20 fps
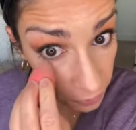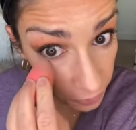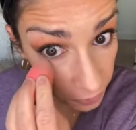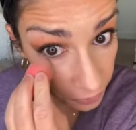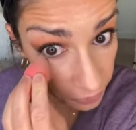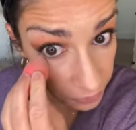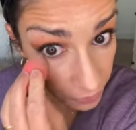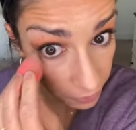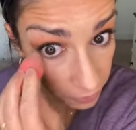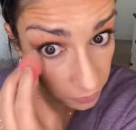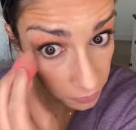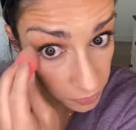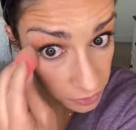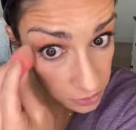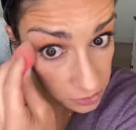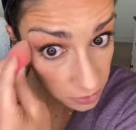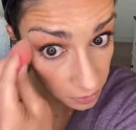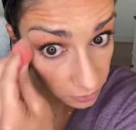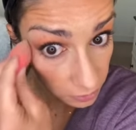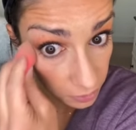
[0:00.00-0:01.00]
And I'm gonna get
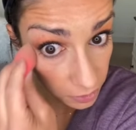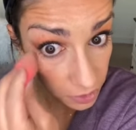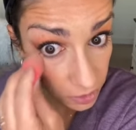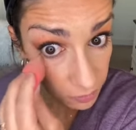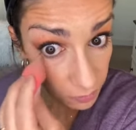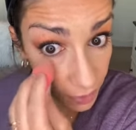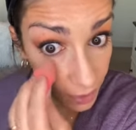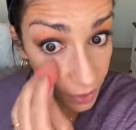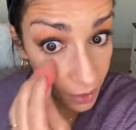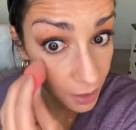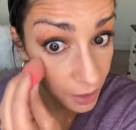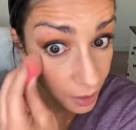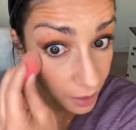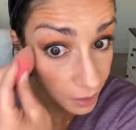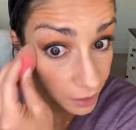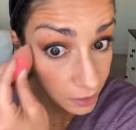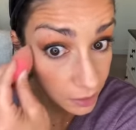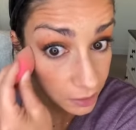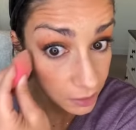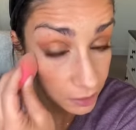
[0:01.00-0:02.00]
that under there so I
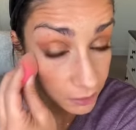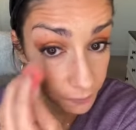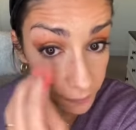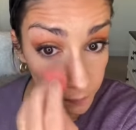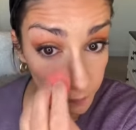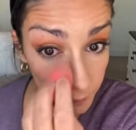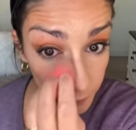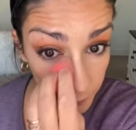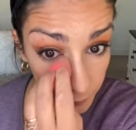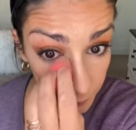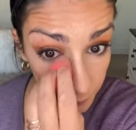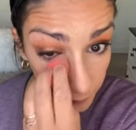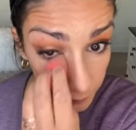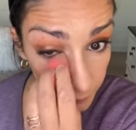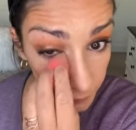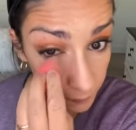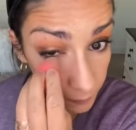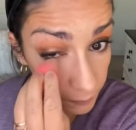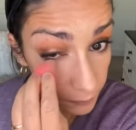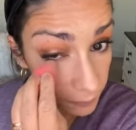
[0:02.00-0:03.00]
don't get that crease
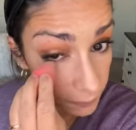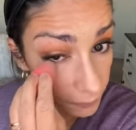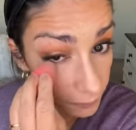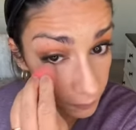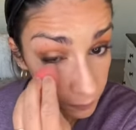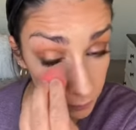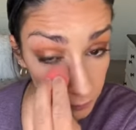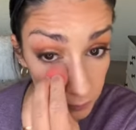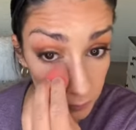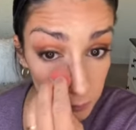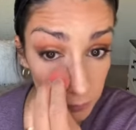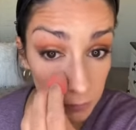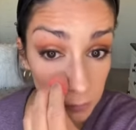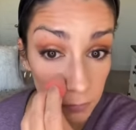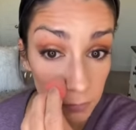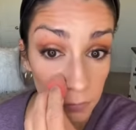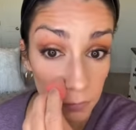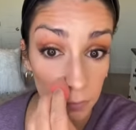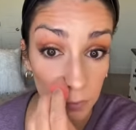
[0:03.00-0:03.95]
underneath my eye.